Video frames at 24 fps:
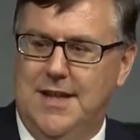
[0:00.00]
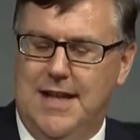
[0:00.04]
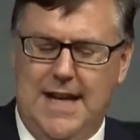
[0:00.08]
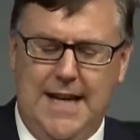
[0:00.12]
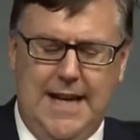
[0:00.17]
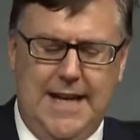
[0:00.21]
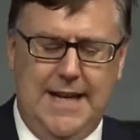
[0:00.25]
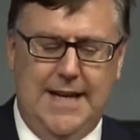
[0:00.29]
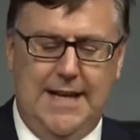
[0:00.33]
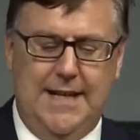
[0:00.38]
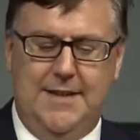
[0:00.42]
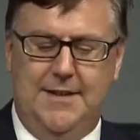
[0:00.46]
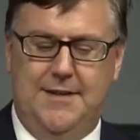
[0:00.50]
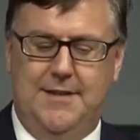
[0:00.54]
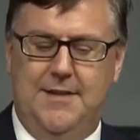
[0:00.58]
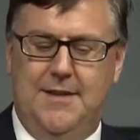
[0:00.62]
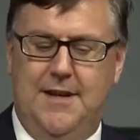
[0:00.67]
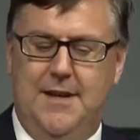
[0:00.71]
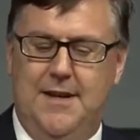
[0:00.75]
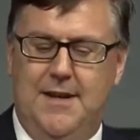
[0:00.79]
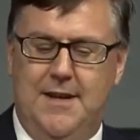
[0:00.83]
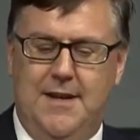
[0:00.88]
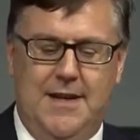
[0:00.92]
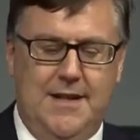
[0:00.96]
And
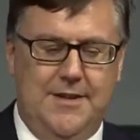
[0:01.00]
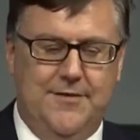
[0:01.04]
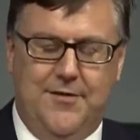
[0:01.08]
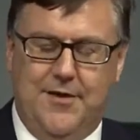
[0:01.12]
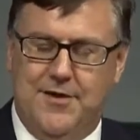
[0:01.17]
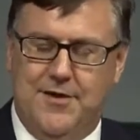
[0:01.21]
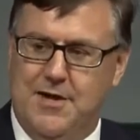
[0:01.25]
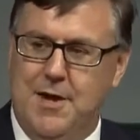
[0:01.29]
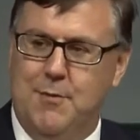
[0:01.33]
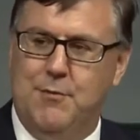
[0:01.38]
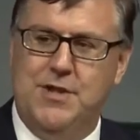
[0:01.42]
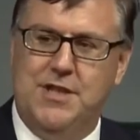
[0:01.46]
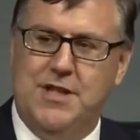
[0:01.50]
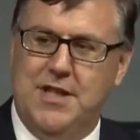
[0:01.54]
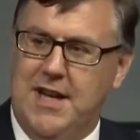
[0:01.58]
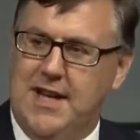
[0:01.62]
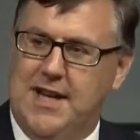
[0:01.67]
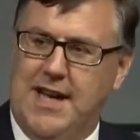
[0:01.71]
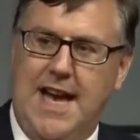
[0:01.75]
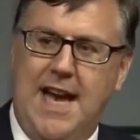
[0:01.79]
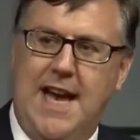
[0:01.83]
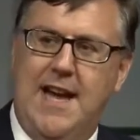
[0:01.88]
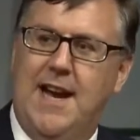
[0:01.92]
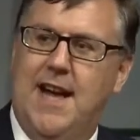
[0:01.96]
for some reason, I
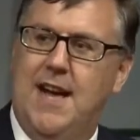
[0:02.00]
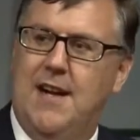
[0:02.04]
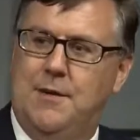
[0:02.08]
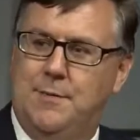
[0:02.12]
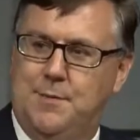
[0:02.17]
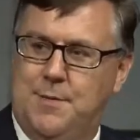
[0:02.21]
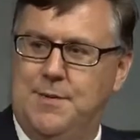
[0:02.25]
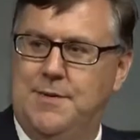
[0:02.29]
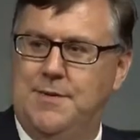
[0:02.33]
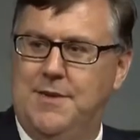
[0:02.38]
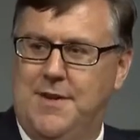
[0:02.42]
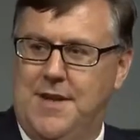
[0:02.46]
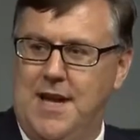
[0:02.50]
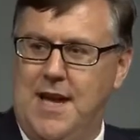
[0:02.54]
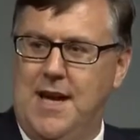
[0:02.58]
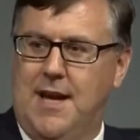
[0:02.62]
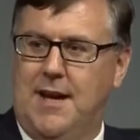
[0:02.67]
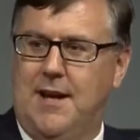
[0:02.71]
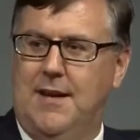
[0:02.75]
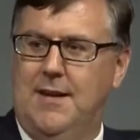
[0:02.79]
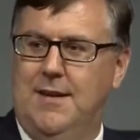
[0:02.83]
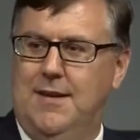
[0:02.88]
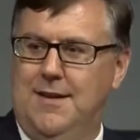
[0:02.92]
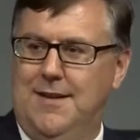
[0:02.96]
can't help
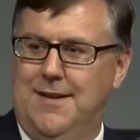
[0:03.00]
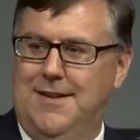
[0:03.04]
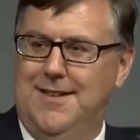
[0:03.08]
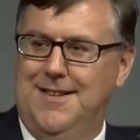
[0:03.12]
think